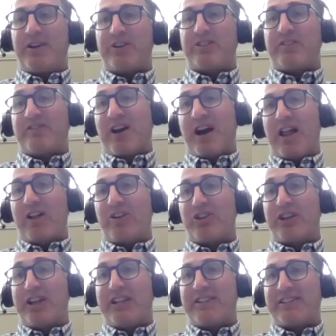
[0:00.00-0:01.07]
years of
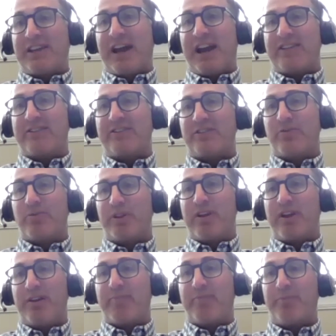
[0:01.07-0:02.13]
knowledge and insights to
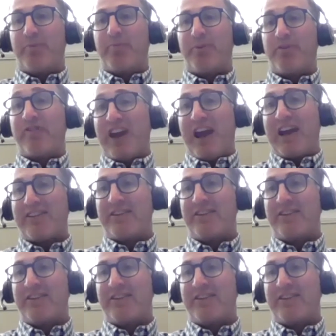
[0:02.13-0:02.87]
really perfect,